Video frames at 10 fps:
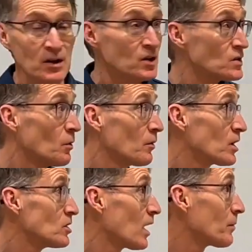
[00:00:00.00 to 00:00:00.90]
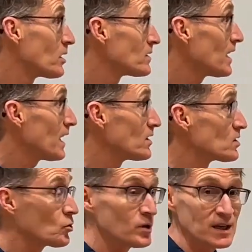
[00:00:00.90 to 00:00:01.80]
So what we're going to talk about today is
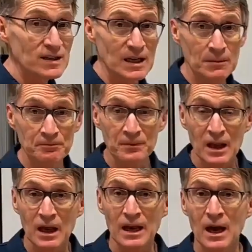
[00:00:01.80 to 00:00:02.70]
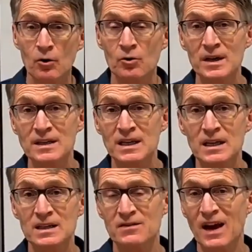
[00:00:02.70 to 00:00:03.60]
creatine. Now, creatine
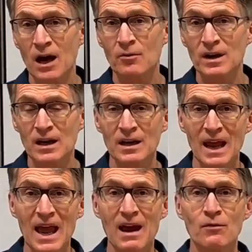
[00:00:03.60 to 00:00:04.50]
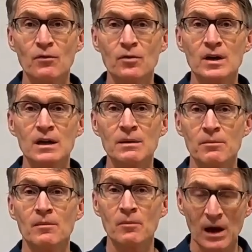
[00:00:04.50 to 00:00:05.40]
is found in every
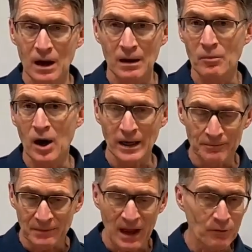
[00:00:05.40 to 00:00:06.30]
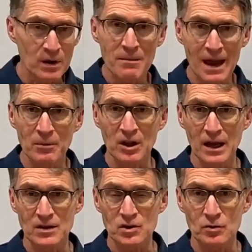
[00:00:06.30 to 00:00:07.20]
body. Every mammal
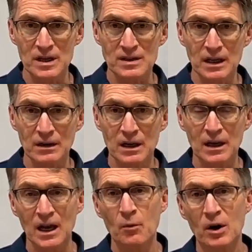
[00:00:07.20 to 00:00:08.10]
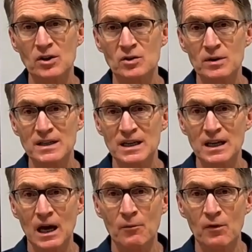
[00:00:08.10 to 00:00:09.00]
has creatine. And where does creatine
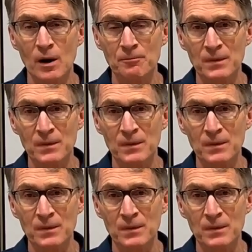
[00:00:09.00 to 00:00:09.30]
come from?